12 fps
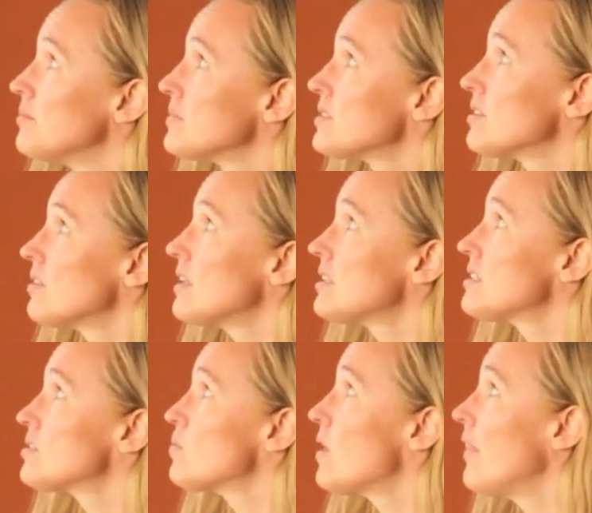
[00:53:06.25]
So this
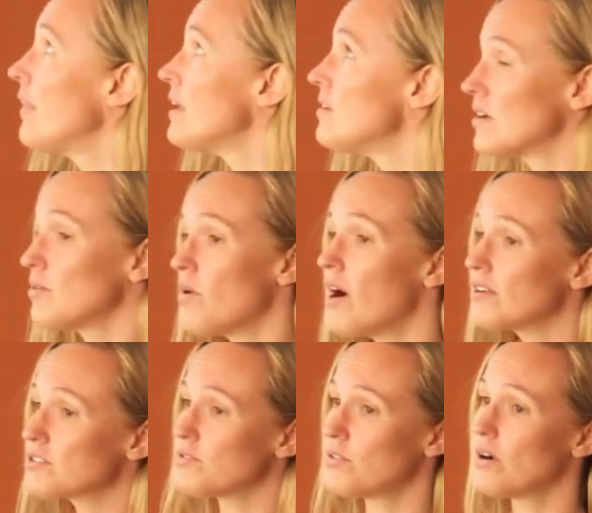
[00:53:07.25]
is one that you can
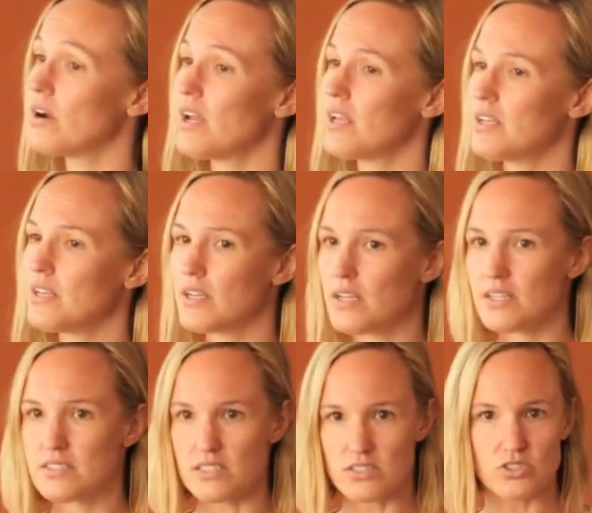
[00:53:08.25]
watch for, and
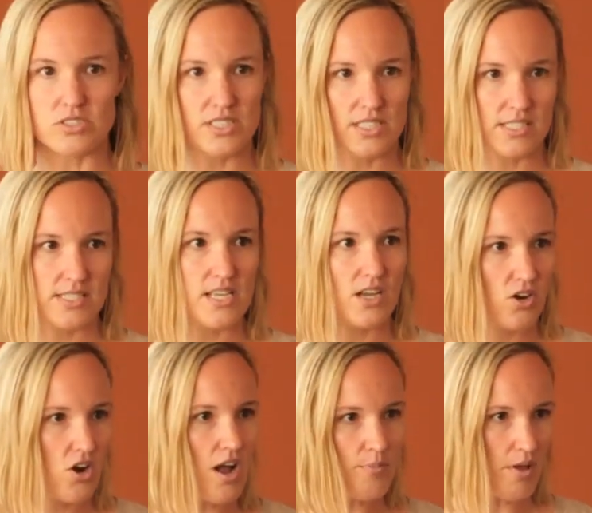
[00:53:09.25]
it's interesting to see it
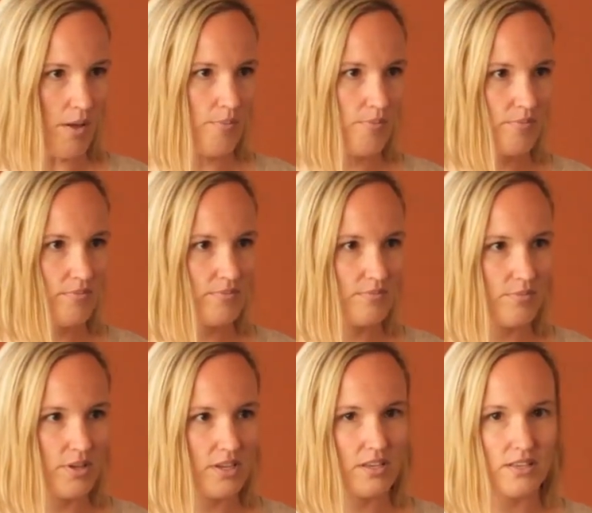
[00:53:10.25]
crop up
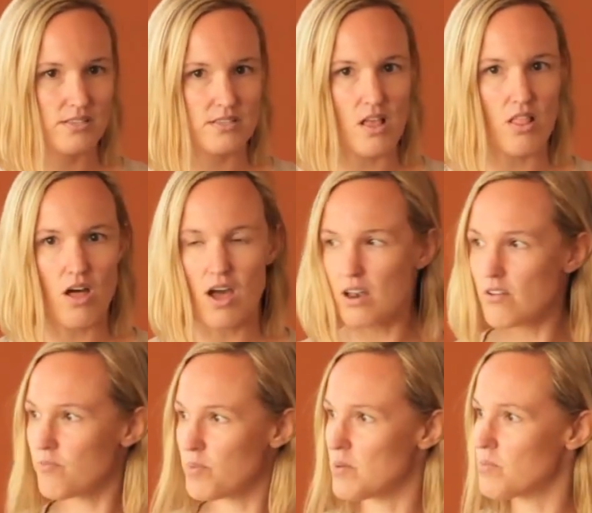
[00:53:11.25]
because a lot
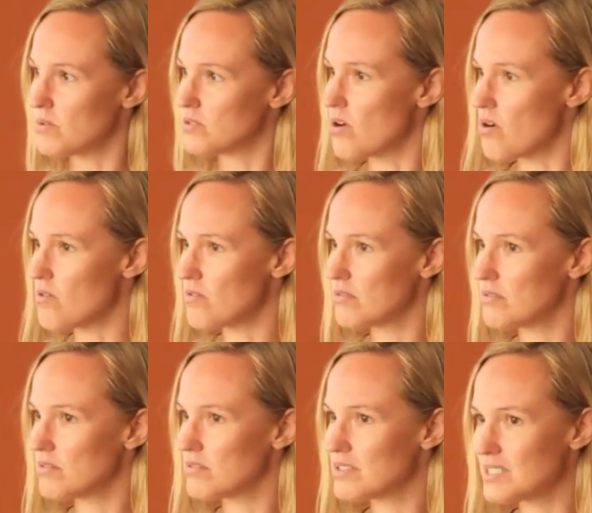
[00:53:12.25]
of people don't
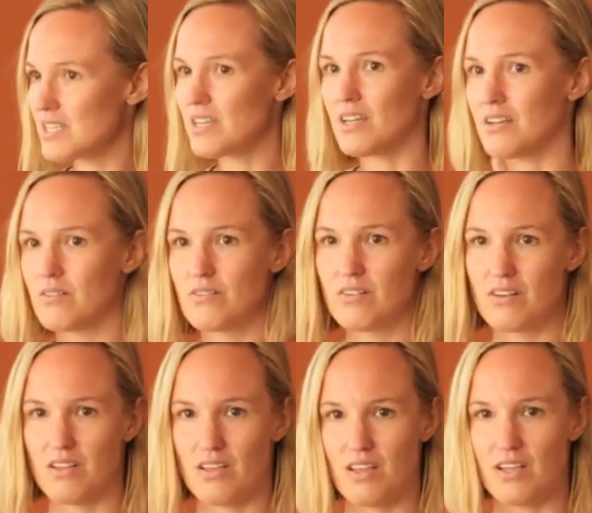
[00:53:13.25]
see it
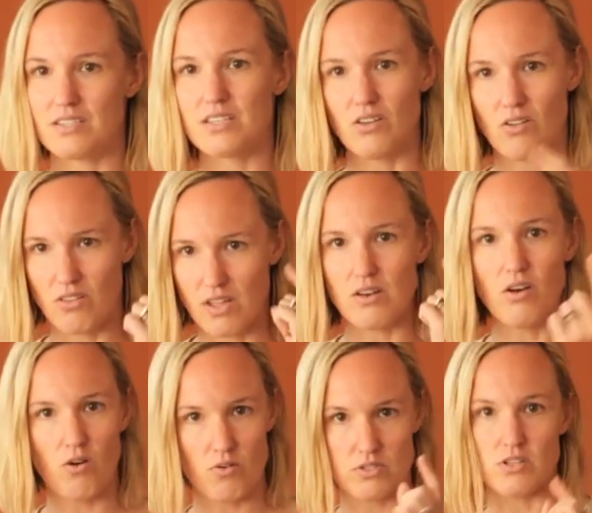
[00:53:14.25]
until they
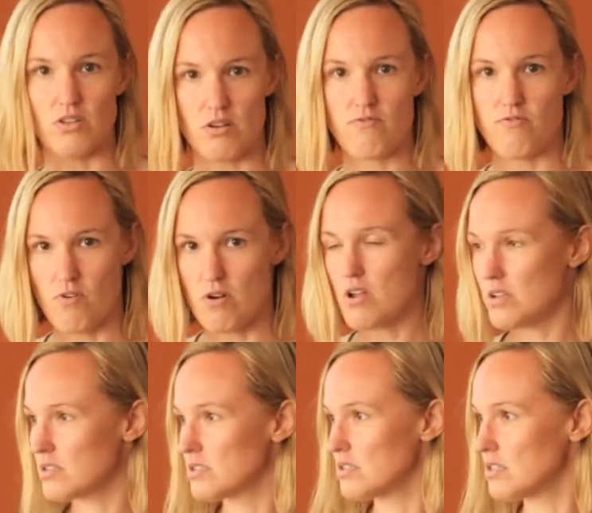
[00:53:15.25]
know to look for
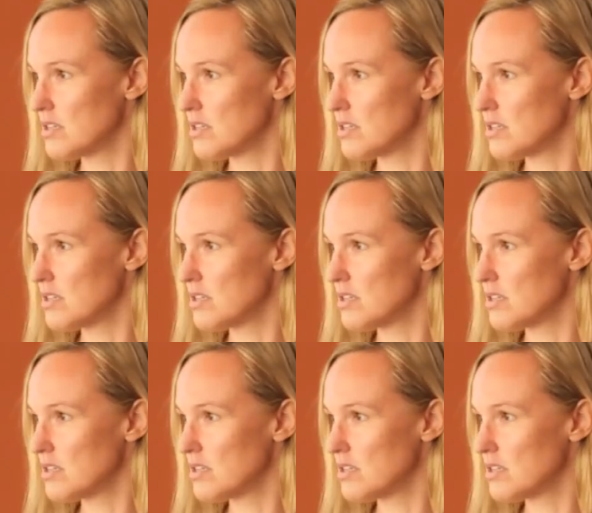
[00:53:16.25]
it.